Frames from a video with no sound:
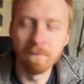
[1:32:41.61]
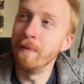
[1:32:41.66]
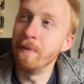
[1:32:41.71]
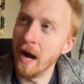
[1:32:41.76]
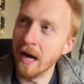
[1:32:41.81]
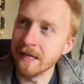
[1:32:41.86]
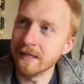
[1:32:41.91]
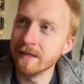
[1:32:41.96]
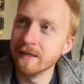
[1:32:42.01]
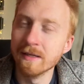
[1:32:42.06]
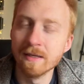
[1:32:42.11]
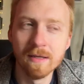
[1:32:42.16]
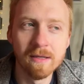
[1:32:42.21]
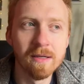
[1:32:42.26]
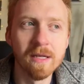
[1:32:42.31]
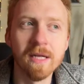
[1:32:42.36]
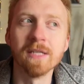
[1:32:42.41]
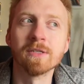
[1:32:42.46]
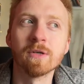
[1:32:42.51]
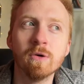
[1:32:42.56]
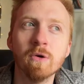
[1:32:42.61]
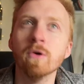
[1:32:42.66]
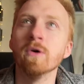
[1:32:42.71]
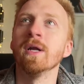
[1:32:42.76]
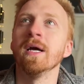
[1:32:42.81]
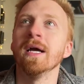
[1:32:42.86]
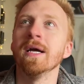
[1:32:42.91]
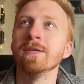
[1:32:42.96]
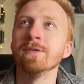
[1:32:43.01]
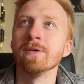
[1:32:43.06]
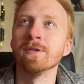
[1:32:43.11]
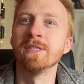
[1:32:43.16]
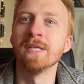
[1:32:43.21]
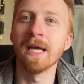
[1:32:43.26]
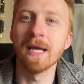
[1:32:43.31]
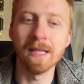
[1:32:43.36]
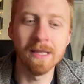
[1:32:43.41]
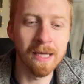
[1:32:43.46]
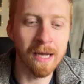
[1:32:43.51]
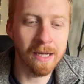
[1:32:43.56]
but it's cool to
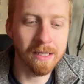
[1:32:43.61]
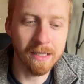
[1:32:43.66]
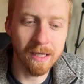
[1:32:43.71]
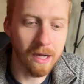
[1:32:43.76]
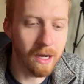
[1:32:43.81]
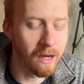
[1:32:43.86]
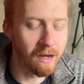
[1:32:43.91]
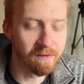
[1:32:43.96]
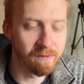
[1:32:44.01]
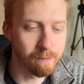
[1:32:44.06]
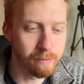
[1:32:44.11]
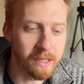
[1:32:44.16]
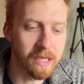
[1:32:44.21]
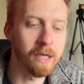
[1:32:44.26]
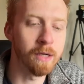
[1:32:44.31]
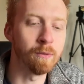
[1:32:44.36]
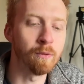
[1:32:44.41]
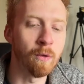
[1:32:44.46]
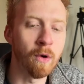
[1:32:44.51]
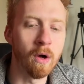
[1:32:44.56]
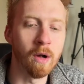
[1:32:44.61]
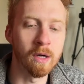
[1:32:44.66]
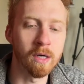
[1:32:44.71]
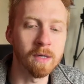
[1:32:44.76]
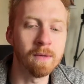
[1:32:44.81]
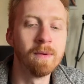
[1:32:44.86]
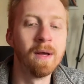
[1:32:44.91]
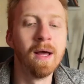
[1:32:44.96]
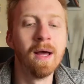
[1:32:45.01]
entertain the idea of being wrong.